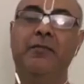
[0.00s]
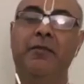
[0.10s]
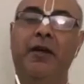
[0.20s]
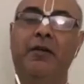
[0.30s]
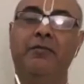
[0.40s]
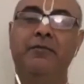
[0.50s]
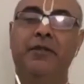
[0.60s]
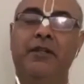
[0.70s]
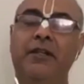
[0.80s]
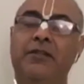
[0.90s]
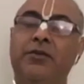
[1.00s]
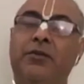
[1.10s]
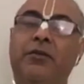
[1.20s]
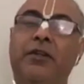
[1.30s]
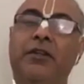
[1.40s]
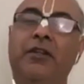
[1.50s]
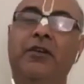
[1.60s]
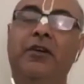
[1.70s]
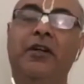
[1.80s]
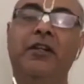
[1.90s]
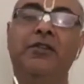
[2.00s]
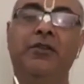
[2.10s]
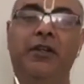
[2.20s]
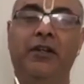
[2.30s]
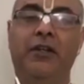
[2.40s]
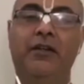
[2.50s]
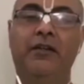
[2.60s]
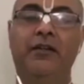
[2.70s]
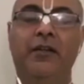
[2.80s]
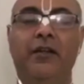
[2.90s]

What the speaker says: mam jana sukritino arjuna